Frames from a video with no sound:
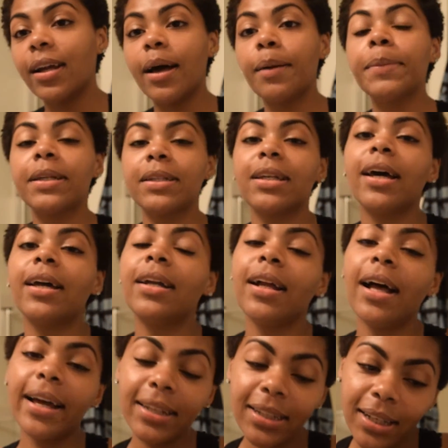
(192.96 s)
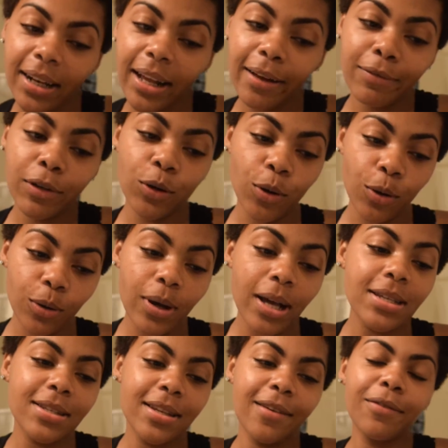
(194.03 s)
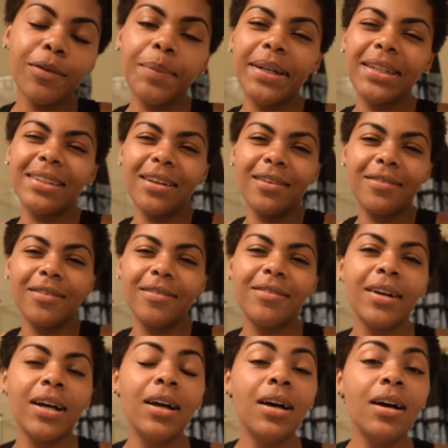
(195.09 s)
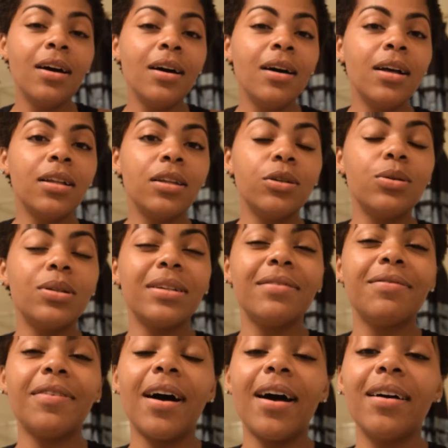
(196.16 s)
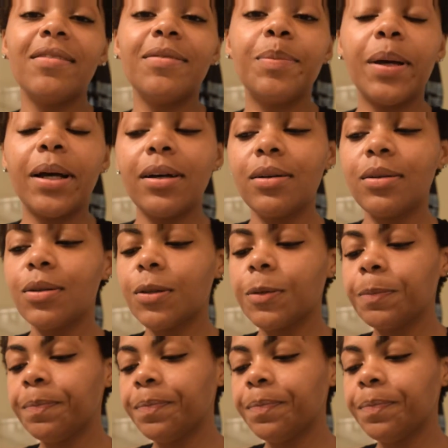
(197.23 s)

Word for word: I'm excited. I did have a goal I set for myself of losing five pounds,